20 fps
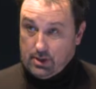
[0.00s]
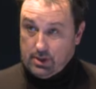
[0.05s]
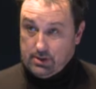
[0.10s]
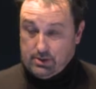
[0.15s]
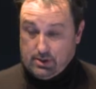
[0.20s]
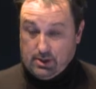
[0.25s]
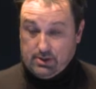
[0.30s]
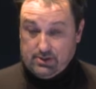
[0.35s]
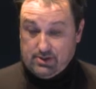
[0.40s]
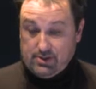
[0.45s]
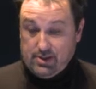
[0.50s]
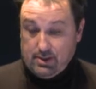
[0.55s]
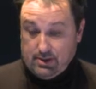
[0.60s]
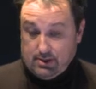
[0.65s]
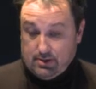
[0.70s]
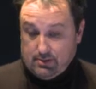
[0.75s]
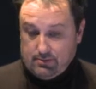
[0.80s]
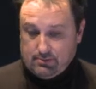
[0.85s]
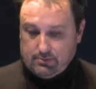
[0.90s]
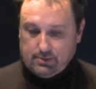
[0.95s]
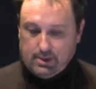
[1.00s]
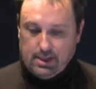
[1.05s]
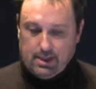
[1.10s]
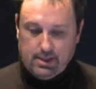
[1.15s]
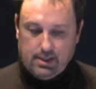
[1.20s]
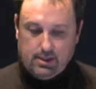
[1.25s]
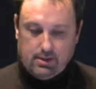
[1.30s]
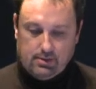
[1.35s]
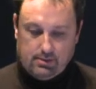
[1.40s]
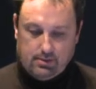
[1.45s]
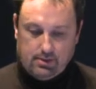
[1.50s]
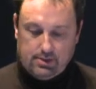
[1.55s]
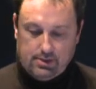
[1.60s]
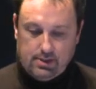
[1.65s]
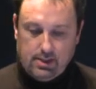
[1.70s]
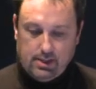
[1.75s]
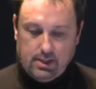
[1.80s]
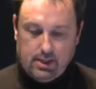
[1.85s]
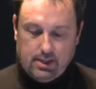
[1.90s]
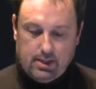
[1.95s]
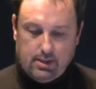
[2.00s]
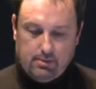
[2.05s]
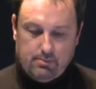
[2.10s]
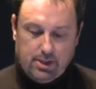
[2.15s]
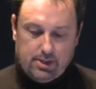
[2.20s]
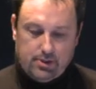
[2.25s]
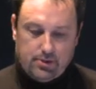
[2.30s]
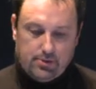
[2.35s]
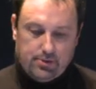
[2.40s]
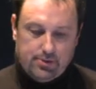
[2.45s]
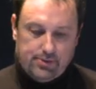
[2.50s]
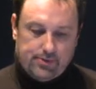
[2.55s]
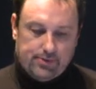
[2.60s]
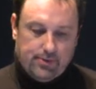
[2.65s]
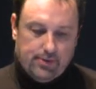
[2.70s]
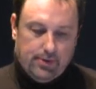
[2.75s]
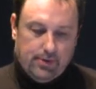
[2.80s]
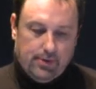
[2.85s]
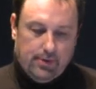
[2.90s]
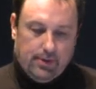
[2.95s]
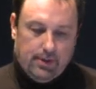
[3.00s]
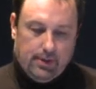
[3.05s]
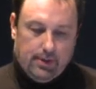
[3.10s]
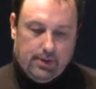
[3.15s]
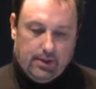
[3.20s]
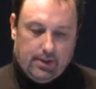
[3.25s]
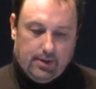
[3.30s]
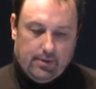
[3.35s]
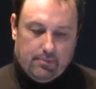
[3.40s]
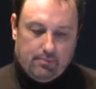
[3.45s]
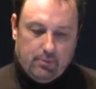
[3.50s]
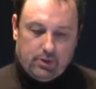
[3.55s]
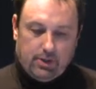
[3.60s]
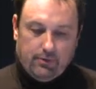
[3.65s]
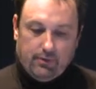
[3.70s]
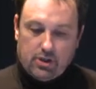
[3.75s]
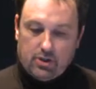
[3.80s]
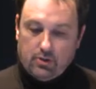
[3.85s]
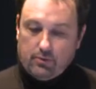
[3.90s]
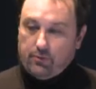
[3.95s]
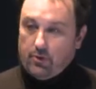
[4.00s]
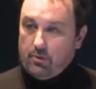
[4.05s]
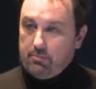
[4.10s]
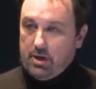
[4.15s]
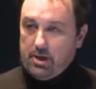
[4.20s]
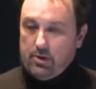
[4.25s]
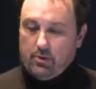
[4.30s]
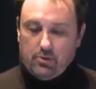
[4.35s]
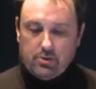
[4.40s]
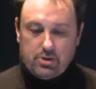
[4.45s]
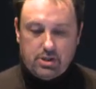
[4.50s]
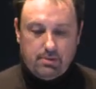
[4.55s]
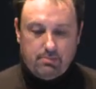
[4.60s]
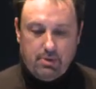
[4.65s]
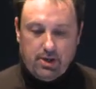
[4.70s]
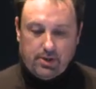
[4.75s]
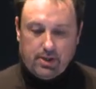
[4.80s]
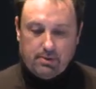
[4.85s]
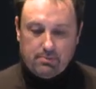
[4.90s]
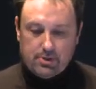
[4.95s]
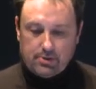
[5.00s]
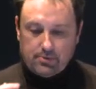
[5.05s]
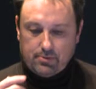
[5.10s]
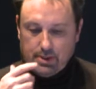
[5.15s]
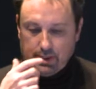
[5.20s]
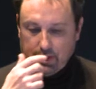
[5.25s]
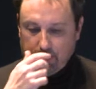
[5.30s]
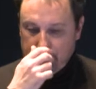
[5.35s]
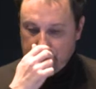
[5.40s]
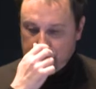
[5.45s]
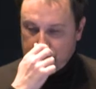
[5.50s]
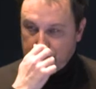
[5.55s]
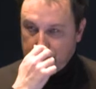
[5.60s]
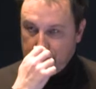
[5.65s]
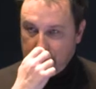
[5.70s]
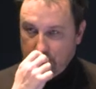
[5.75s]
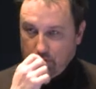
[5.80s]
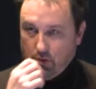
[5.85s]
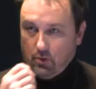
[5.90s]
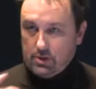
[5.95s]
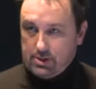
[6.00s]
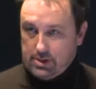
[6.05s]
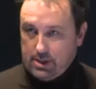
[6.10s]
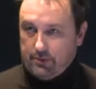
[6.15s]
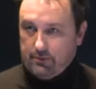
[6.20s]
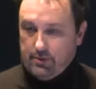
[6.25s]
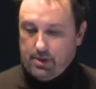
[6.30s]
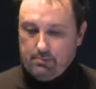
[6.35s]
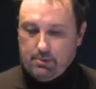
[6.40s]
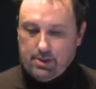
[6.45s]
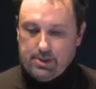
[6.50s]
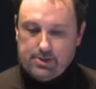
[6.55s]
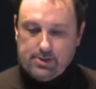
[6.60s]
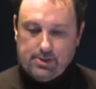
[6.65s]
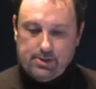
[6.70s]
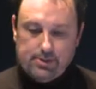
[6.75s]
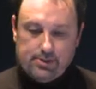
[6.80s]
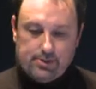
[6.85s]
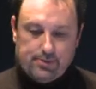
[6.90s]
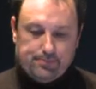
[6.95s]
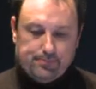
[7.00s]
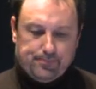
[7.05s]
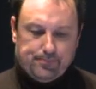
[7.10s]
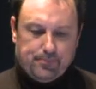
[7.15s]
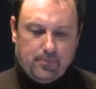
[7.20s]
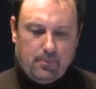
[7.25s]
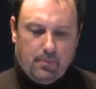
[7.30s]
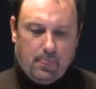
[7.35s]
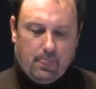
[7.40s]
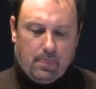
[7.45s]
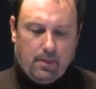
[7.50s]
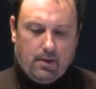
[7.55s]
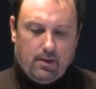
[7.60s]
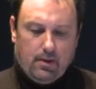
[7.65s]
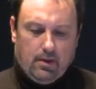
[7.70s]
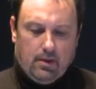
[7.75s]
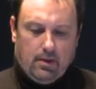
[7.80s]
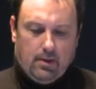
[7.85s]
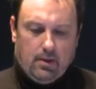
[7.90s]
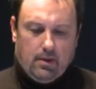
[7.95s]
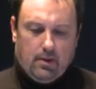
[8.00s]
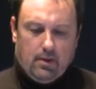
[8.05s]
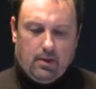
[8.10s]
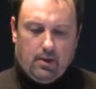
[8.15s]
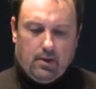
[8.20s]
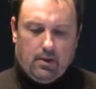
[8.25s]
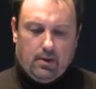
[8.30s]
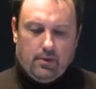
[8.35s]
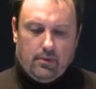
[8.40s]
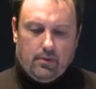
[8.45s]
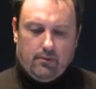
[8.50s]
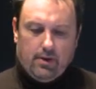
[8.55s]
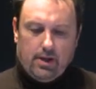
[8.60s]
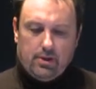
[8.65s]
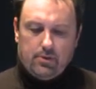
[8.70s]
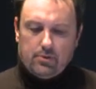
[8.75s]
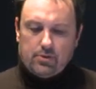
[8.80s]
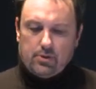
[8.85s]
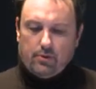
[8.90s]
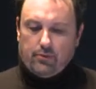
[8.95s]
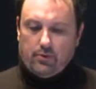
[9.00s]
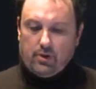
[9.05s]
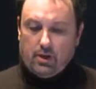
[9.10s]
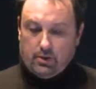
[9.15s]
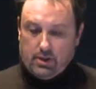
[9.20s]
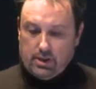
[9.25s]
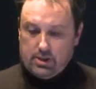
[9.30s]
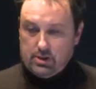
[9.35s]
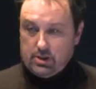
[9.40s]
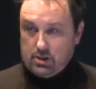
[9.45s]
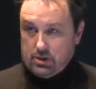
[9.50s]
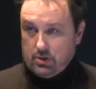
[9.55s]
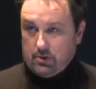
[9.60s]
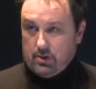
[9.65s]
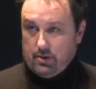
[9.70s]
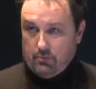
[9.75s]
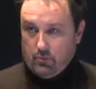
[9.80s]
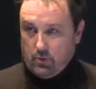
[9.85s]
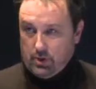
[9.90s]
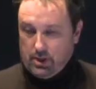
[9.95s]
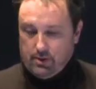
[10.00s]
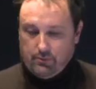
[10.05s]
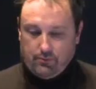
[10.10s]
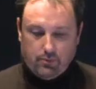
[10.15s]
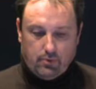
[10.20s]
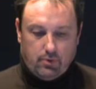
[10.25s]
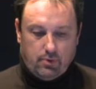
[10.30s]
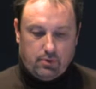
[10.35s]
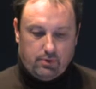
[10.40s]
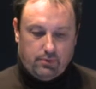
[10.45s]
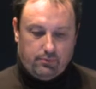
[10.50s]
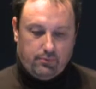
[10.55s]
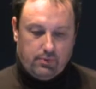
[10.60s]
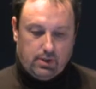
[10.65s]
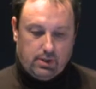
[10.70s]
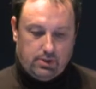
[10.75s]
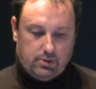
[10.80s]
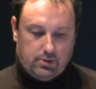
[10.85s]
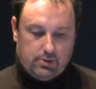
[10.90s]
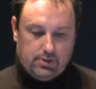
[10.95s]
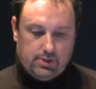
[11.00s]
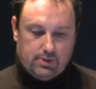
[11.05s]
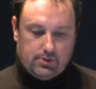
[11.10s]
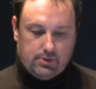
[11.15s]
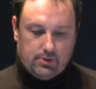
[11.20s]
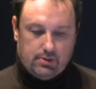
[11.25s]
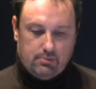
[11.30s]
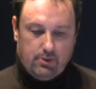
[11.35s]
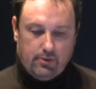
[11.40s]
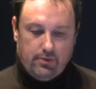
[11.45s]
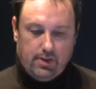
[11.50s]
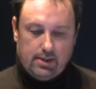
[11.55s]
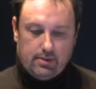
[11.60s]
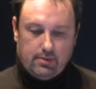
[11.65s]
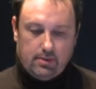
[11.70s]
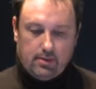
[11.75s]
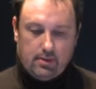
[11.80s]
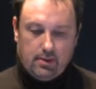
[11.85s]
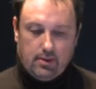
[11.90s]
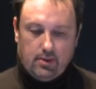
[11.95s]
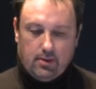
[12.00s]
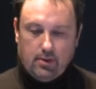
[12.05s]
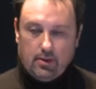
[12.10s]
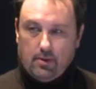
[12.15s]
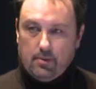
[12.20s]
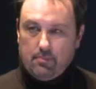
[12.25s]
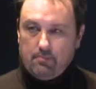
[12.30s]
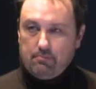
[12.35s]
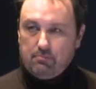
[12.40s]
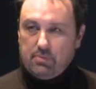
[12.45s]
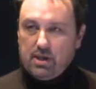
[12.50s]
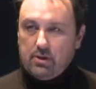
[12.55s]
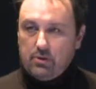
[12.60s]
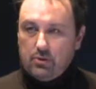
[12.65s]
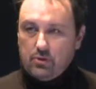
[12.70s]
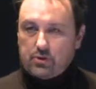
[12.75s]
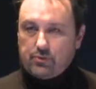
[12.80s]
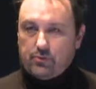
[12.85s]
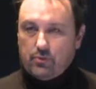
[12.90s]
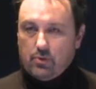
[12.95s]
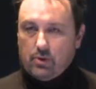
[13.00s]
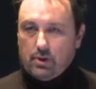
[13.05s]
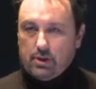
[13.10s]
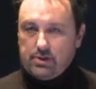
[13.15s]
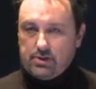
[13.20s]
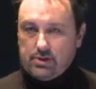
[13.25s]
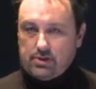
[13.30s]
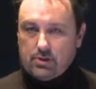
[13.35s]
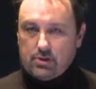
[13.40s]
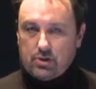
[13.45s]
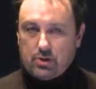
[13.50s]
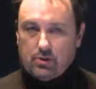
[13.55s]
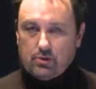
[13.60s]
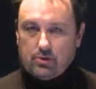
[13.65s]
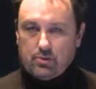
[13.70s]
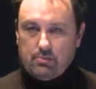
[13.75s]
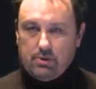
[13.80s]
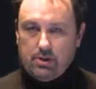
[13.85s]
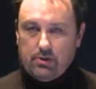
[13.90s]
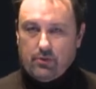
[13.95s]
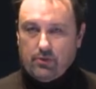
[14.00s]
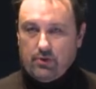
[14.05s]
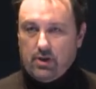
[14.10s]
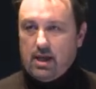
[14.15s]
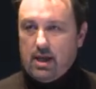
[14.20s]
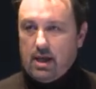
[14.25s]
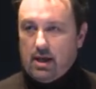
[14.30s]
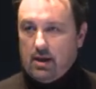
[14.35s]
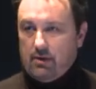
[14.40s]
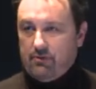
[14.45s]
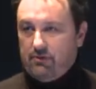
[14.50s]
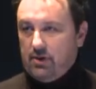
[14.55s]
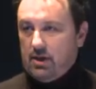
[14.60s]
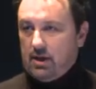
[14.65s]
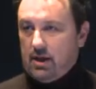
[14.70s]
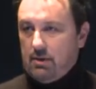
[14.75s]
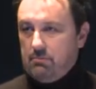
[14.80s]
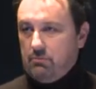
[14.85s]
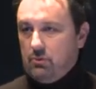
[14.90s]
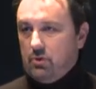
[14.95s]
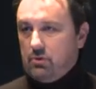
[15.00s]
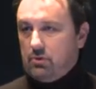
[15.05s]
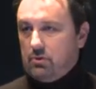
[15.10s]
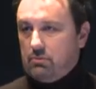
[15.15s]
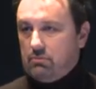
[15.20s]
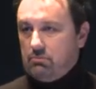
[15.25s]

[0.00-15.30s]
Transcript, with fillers: and, and still guiding, still guiding my choice, uh, motivation for biology, biochemistry, and chemistry, all serving medicines. Uh, the values of the organization I'm working for, I just discussed about that. Um, being useful is essential to me. The day I feel I'm not